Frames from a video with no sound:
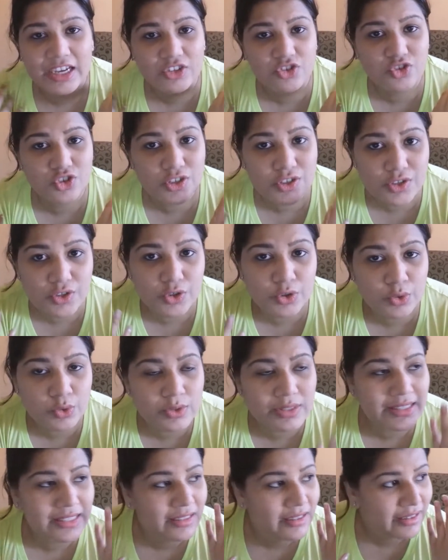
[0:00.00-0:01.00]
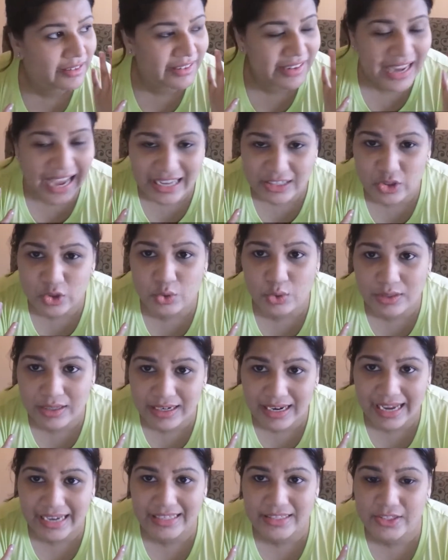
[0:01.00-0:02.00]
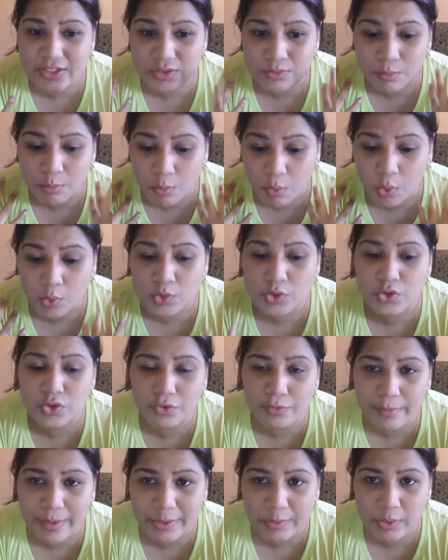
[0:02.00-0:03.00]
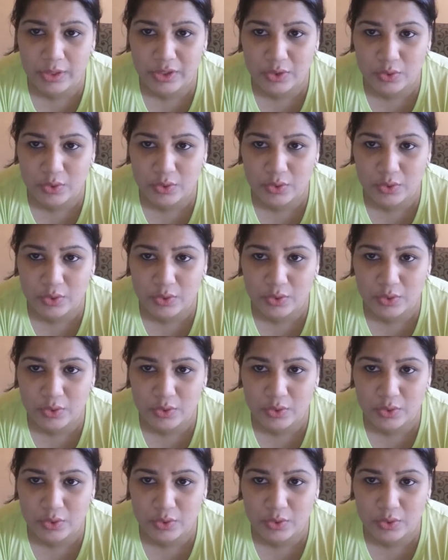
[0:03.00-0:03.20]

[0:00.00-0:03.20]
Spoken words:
I just use natural lights. Most of my